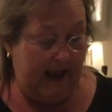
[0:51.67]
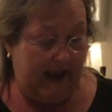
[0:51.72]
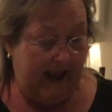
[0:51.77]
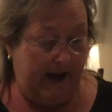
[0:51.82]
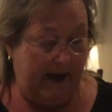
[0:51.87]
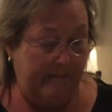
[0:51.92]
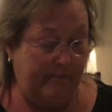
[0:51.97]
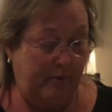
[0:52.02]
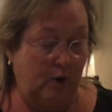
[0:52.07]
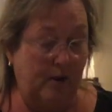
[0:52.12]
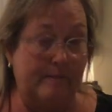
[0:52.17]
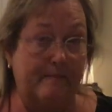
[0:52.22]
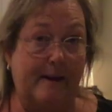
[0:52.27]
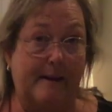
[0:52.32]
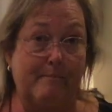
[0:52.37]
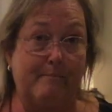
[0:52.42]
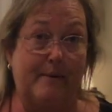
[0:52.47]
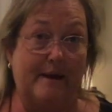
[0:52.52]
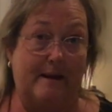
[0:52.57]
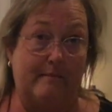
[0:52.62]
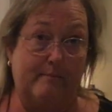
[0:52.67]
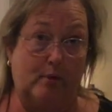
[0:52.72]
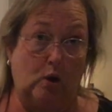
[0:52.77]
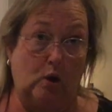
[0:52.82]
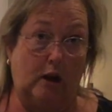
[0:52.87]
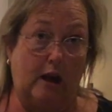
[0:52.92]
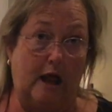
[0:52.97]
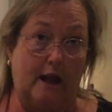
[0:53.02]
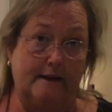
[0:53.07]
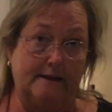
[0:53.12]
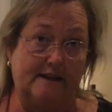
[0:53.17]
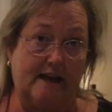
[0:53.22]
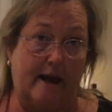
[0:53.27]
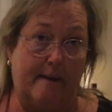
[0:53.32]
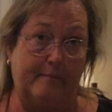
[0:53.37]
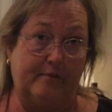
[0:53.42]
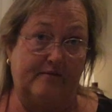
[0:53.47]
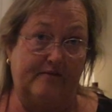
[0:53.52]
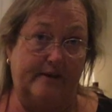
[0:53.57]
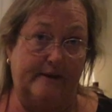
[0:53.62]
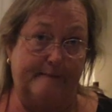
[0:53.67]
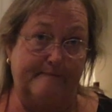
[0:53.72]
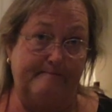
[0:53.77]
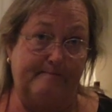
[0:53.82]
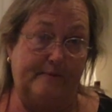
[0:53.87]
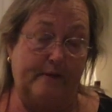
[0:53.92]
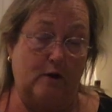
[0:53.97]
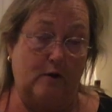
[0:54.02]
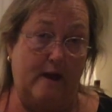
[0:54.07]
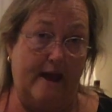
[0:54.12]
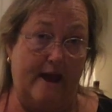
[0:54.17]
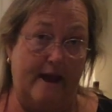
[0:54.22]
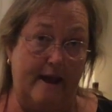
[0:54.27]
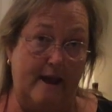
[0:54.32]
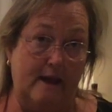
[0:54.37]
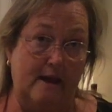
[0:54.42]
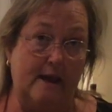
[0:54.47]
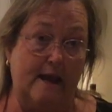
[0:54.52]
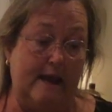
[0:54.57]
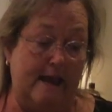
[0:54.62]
and I put my big bowl on top of it, okay?